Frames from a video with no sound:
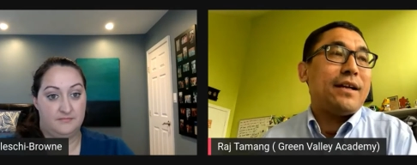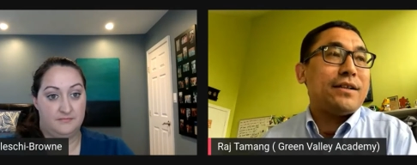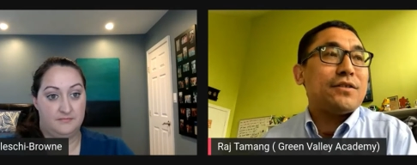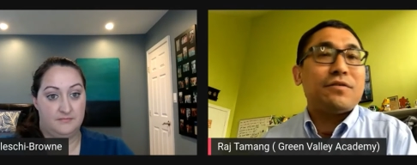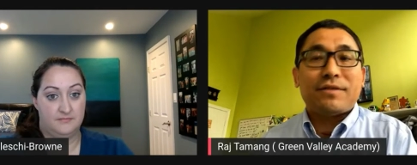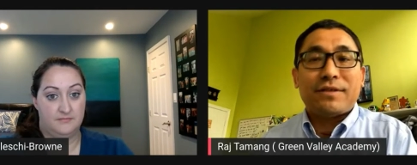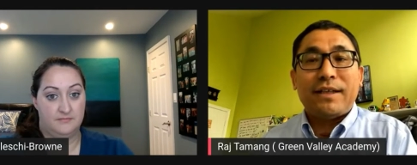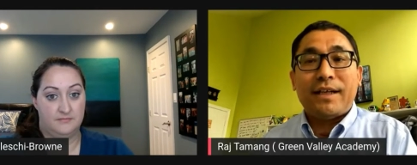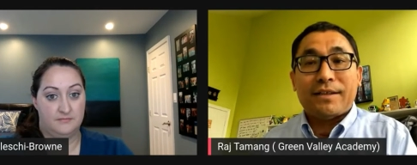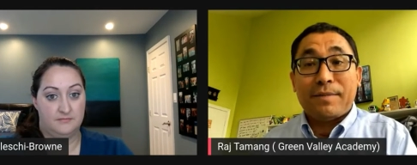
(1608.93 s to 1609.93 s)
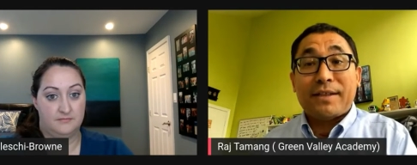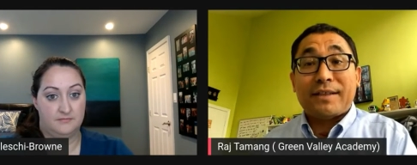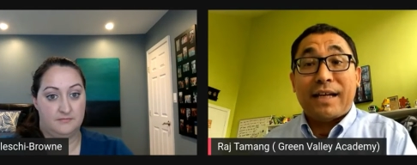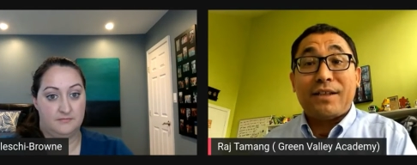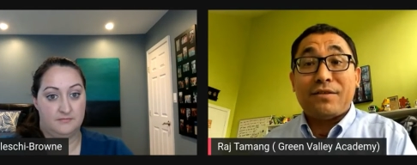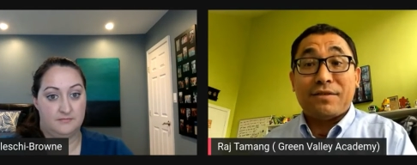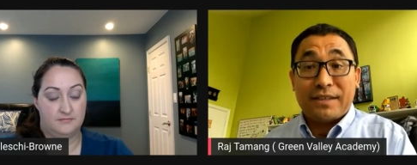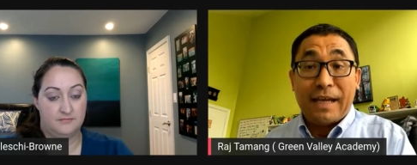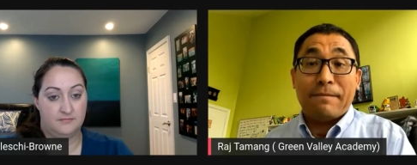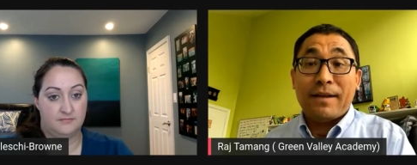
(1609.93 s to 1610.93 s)
Speaker 1: another two, three years because I need to
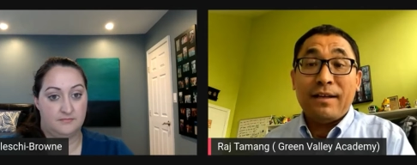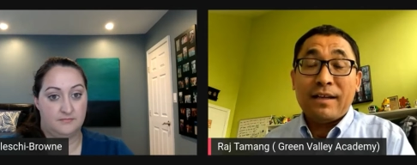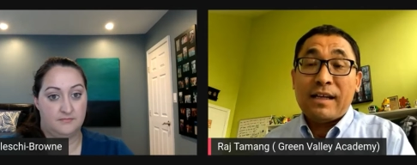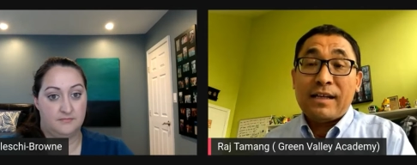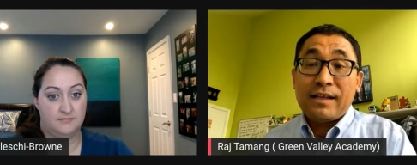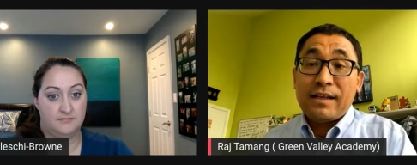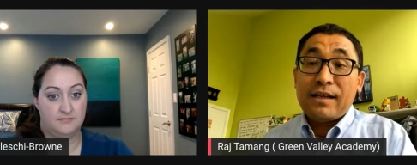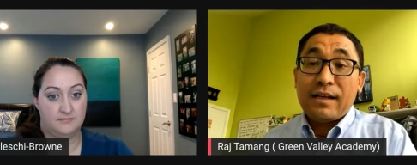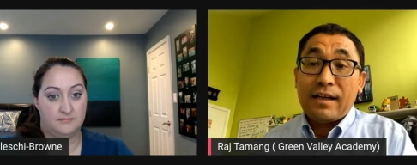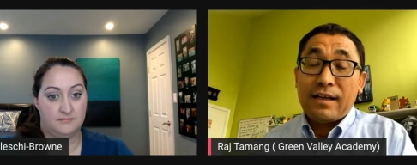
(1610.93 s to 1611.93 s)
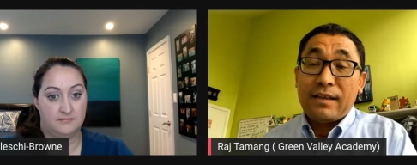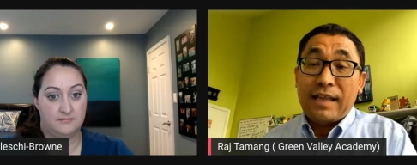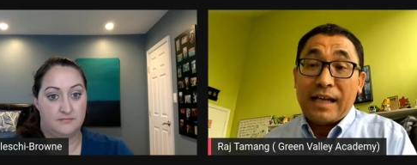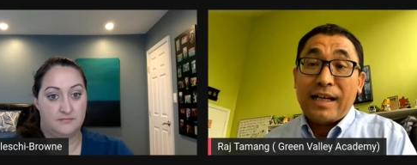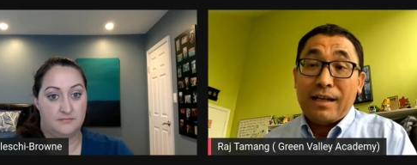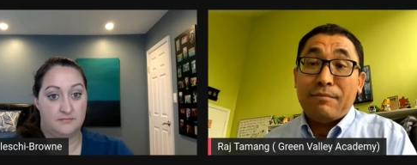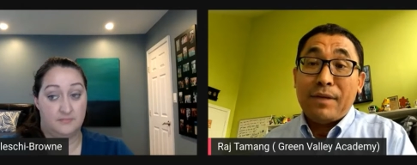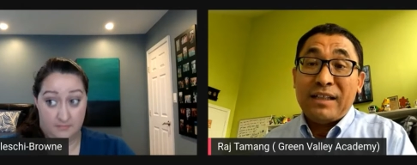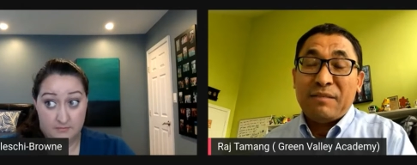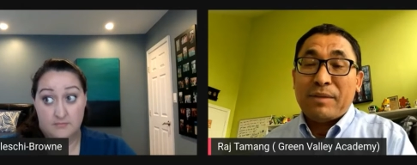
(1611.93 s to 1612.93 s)
save that kind of
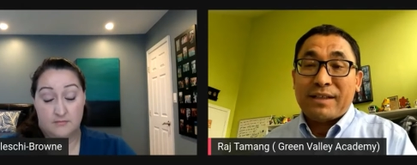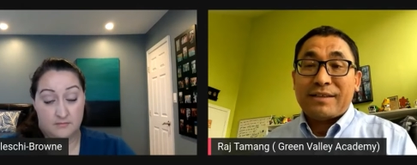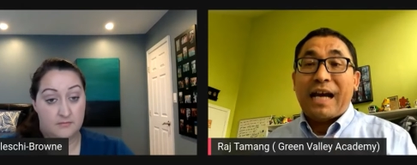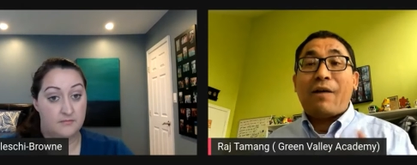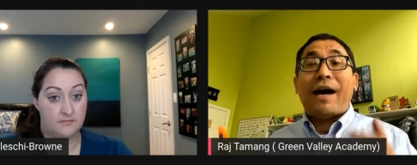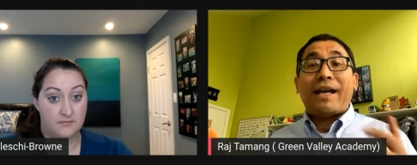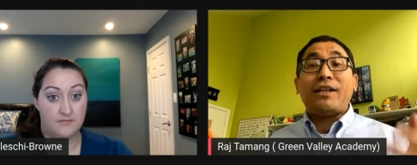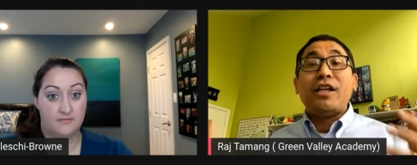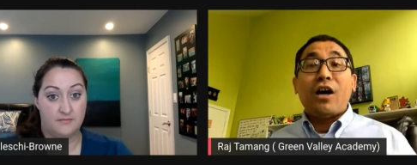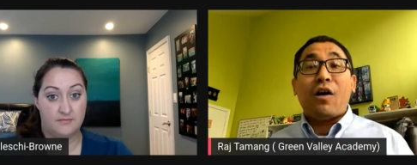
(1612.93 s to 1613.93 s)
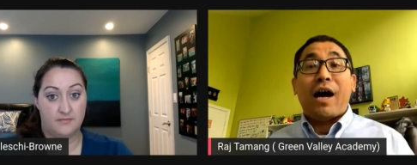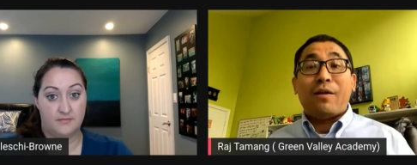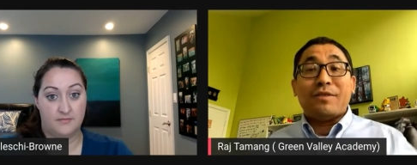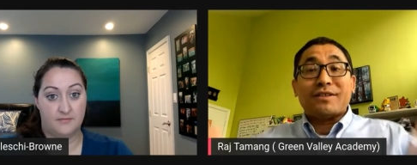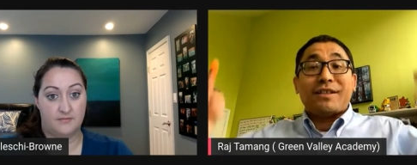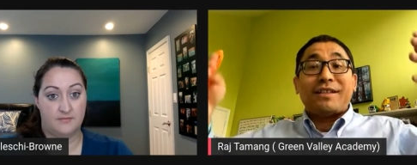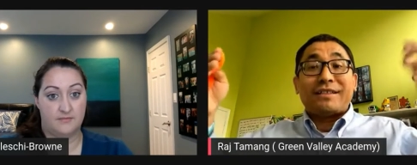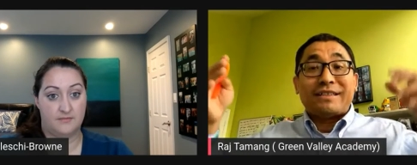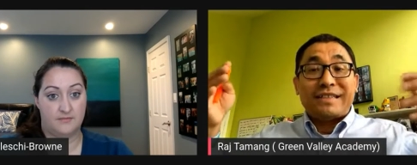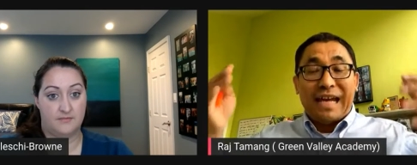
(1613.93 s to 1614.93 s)
money because now I know how much it's
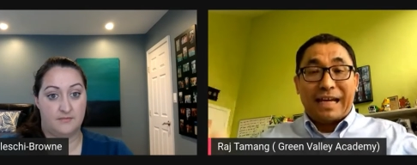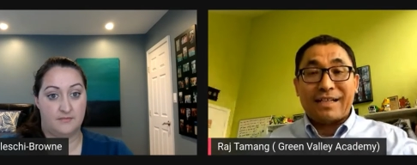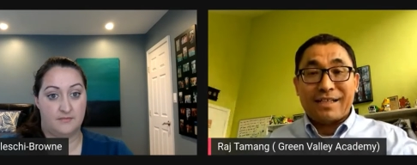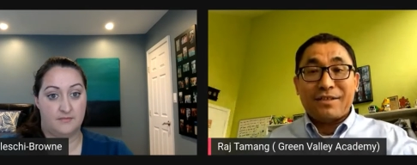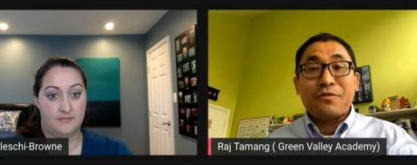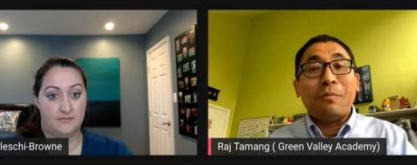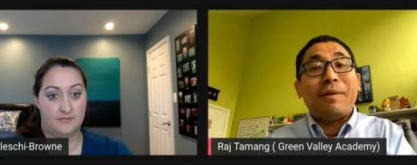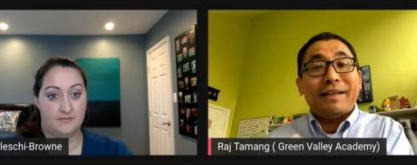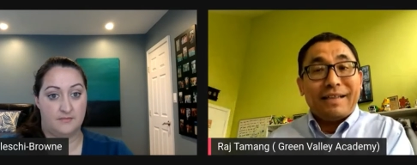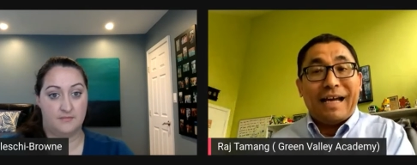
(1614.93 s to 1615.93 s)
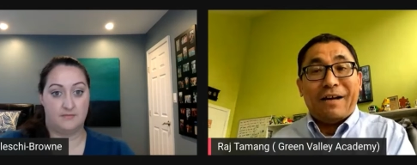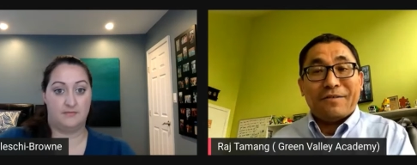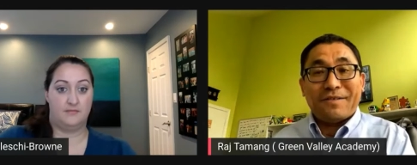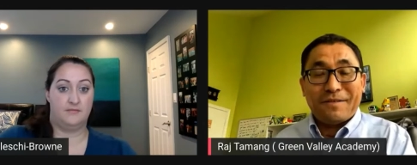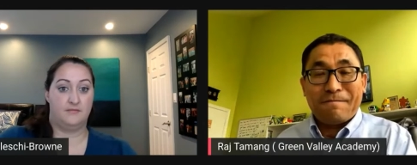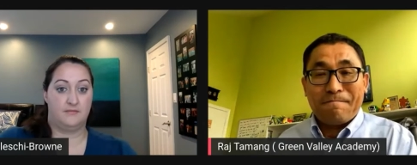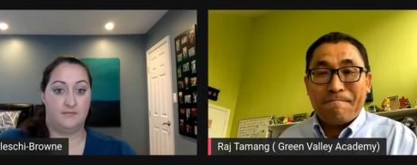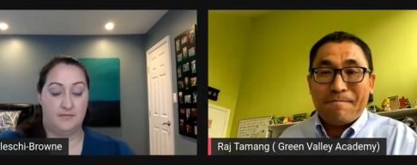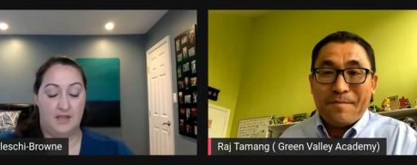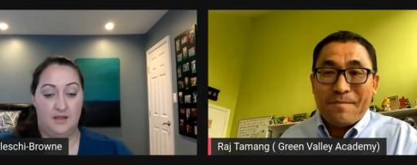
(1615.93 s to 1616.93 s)
gonna
Speaker 2: take to build a house.
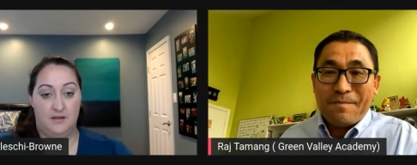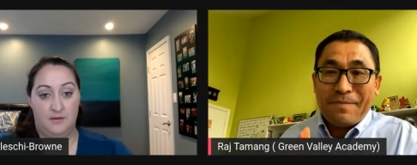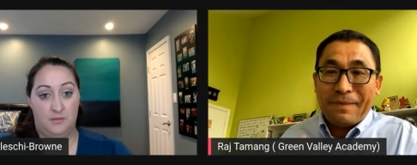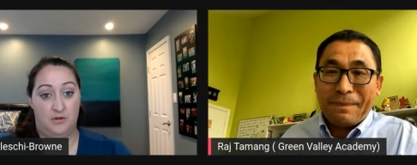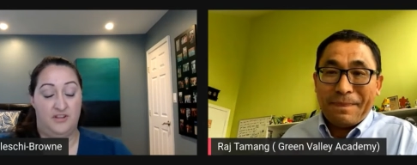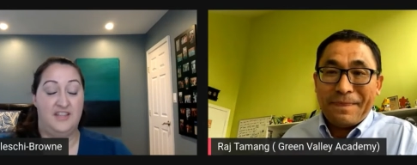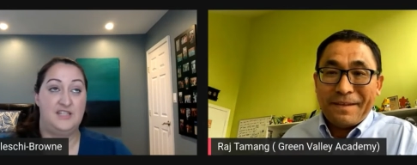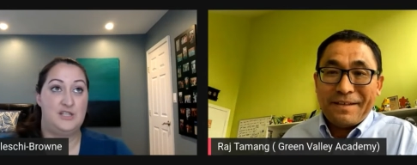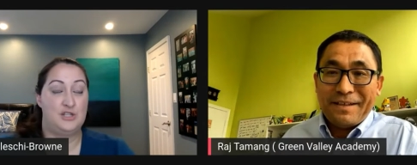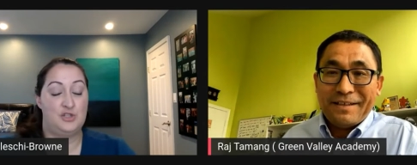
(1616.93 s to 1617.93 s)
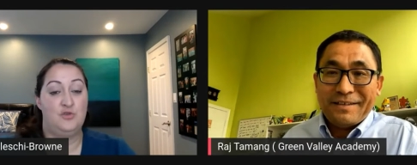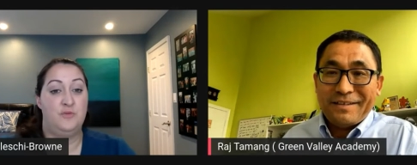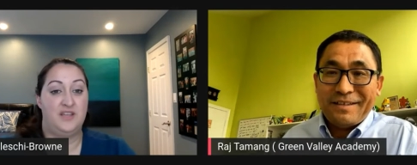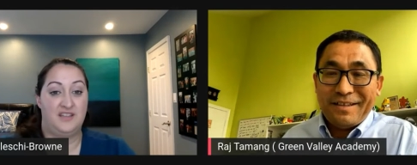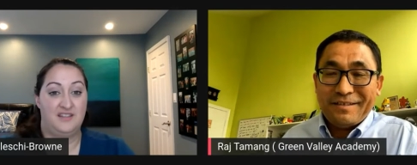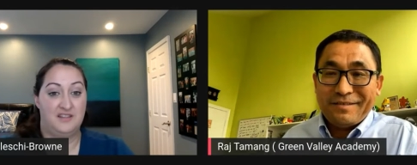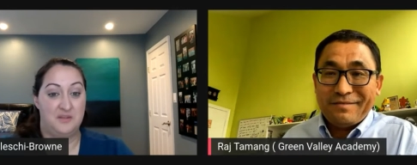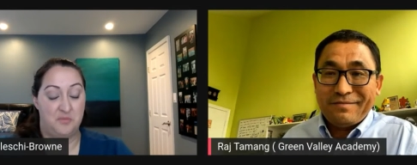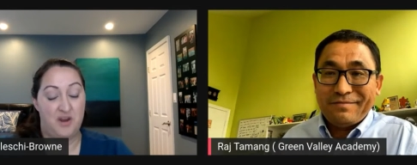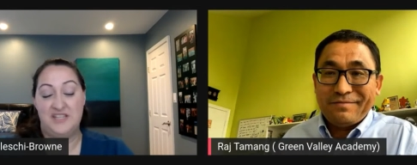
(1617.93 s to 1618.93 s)
Well, and that's assuming
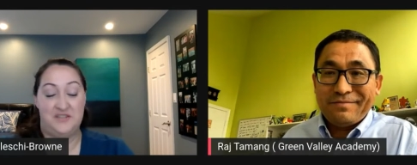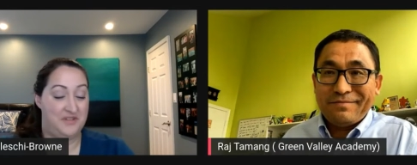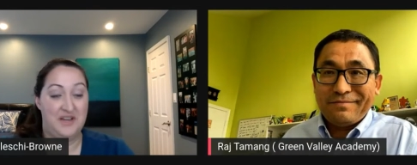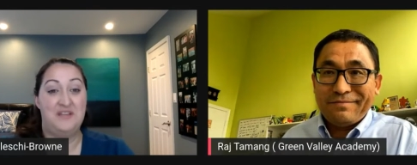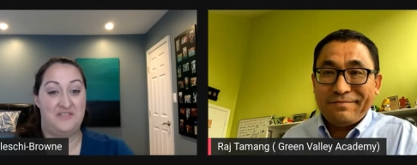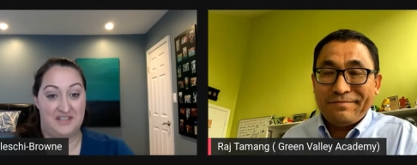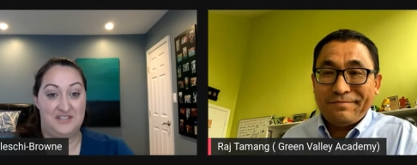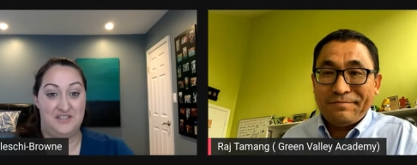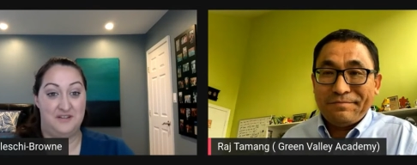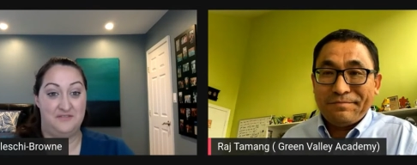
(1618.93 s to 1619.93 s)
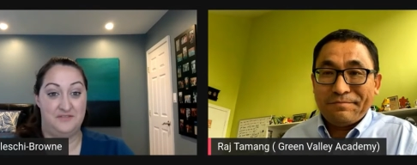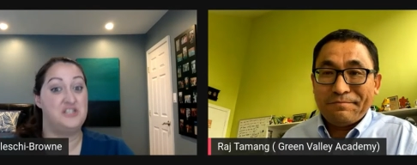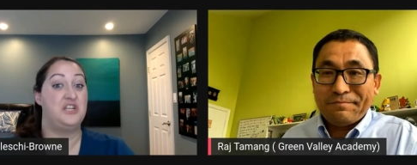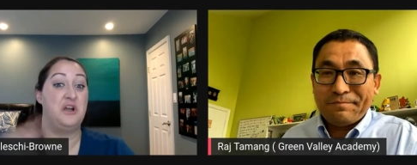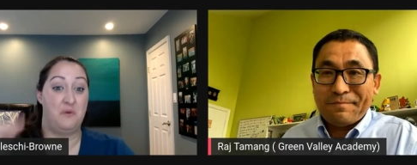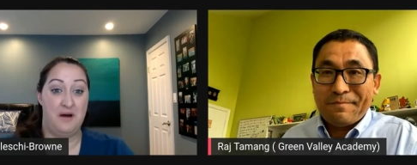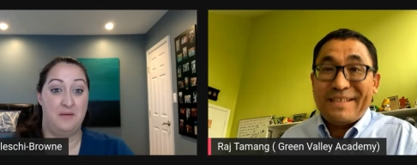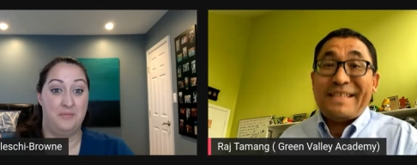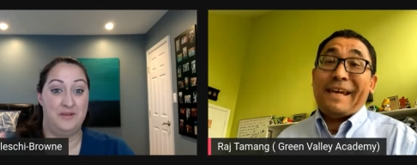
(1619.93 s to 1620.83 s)
the price of any of that stuff doesn't go up